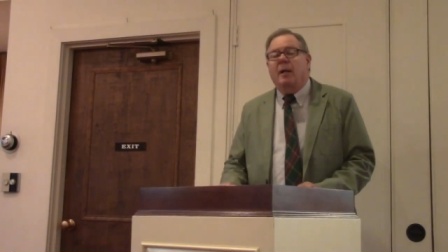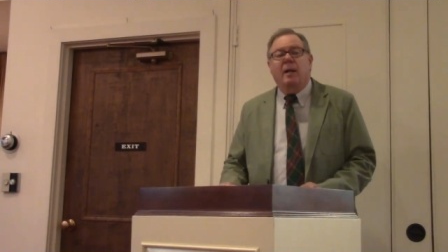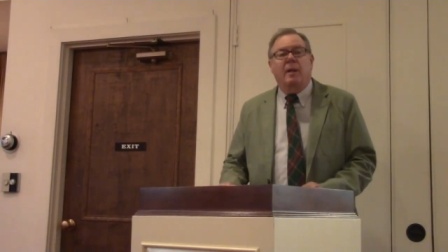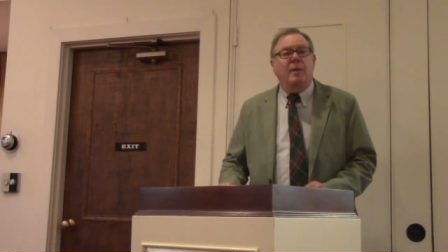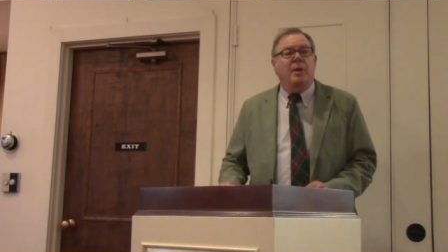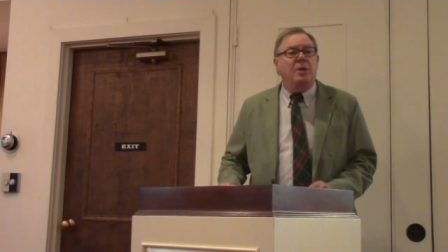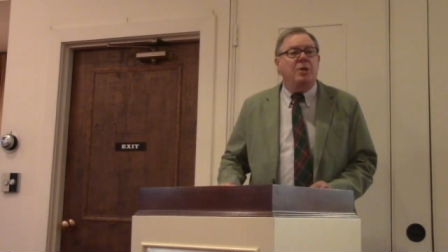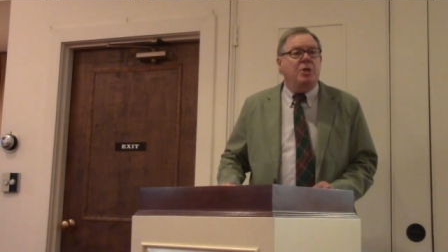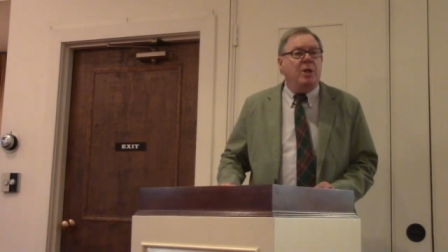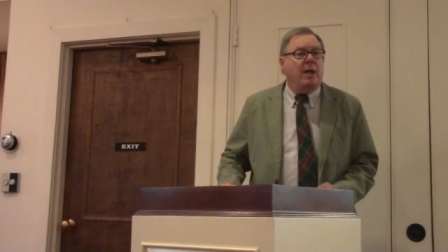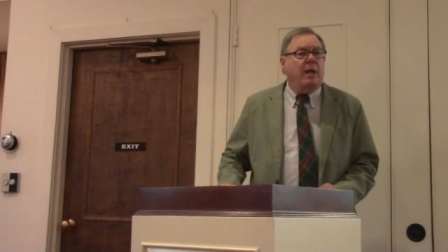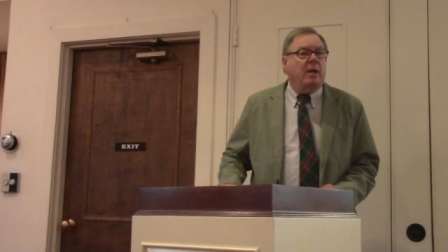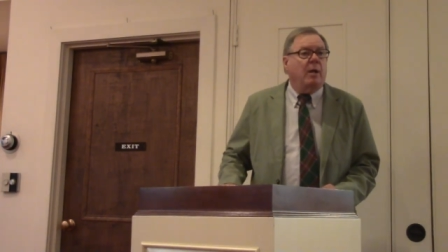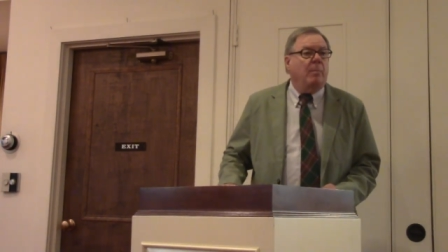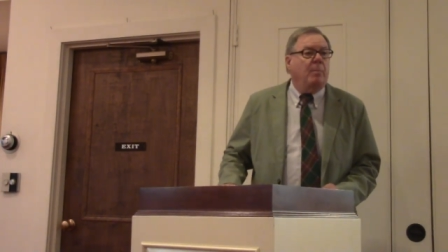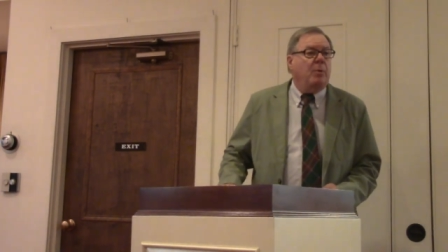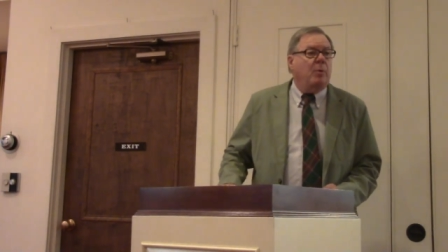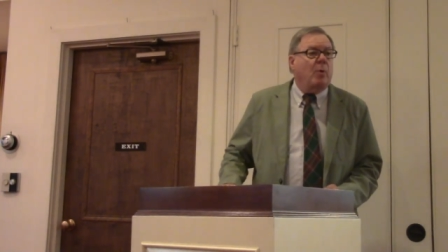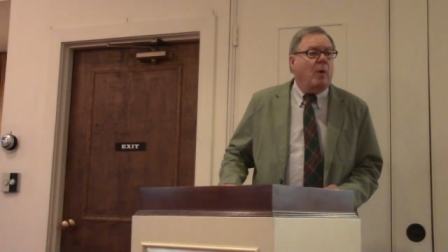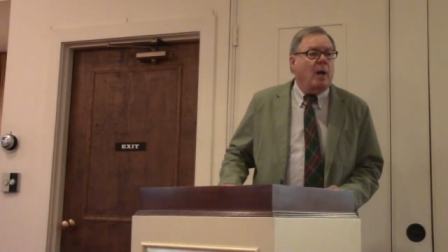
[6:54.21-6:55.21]
in the
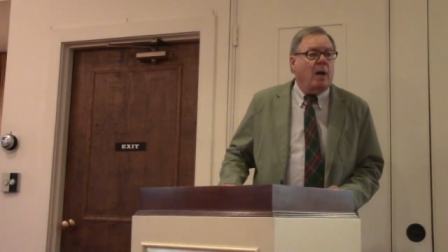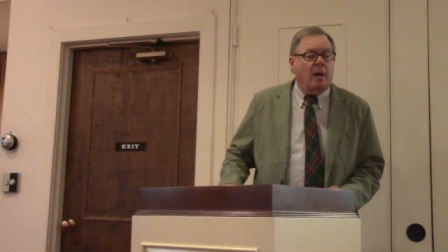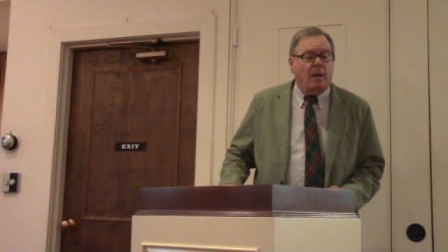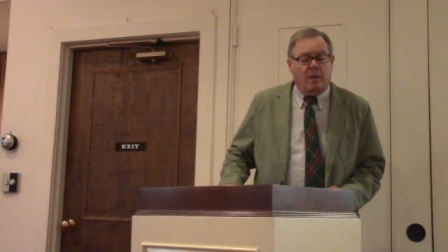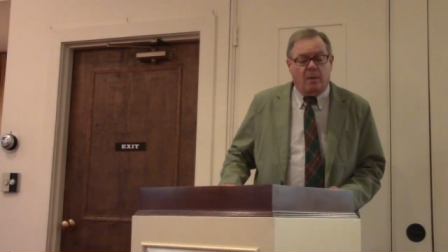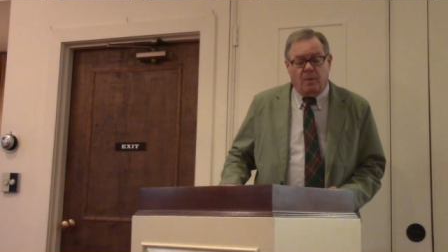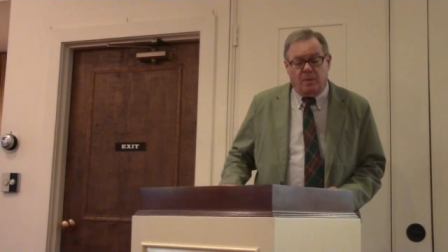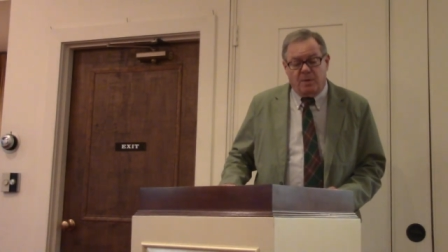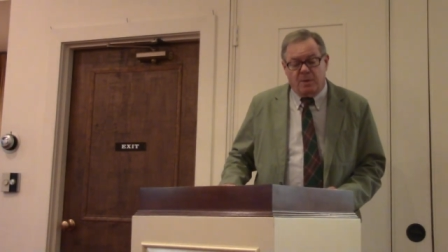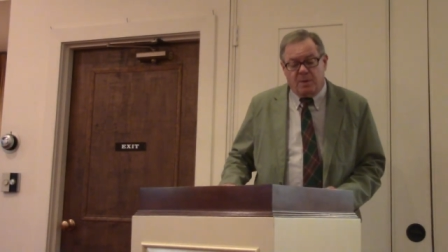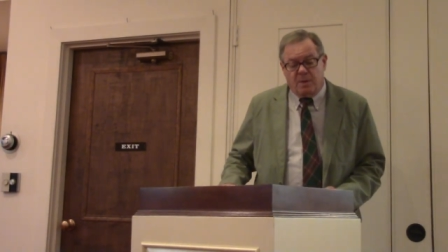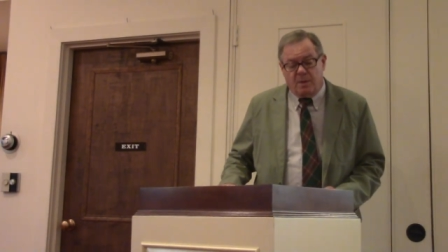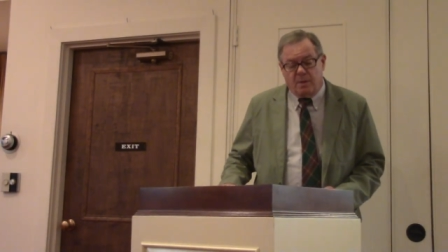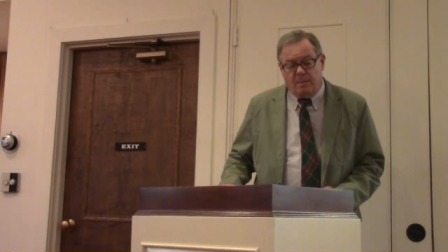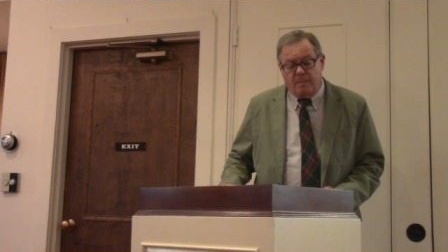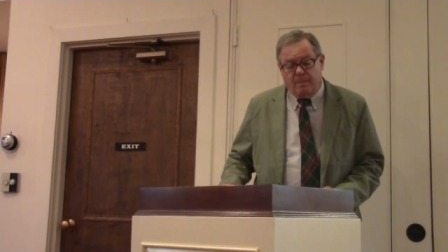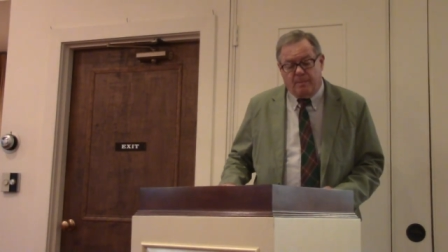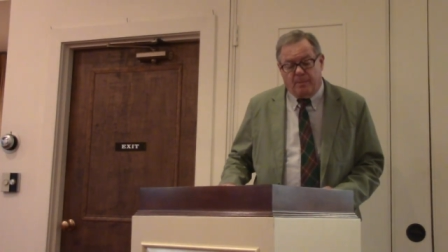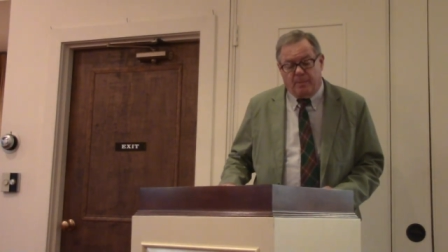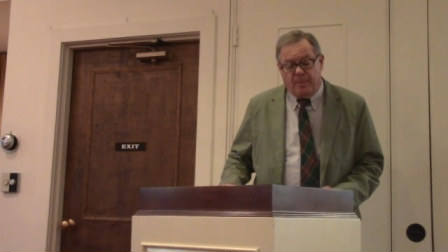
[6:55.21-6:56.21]
Jacob
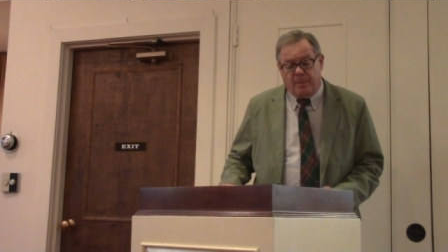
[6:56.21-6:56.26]
Chronicles.